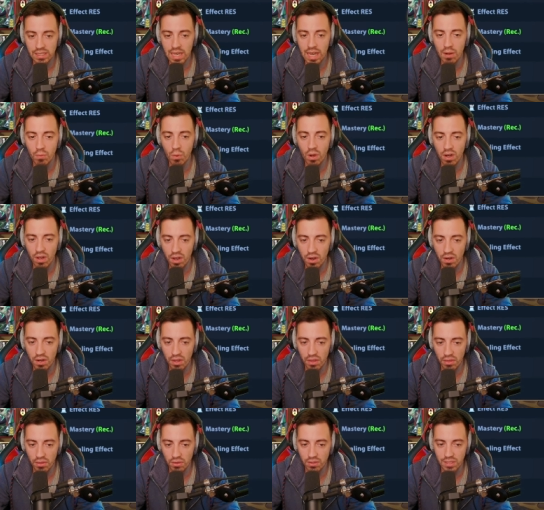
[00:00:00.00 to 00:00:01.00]
and
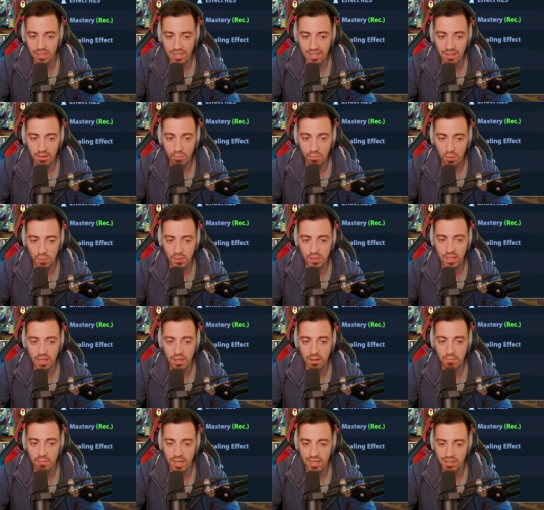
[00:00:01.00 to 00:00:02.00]
113%
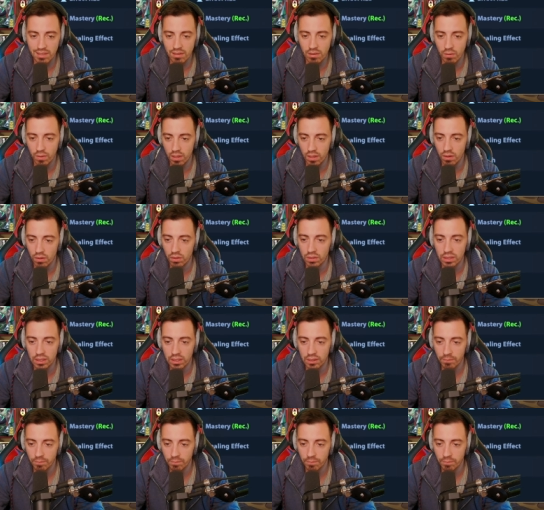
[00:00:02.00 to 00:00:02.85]
mastery only.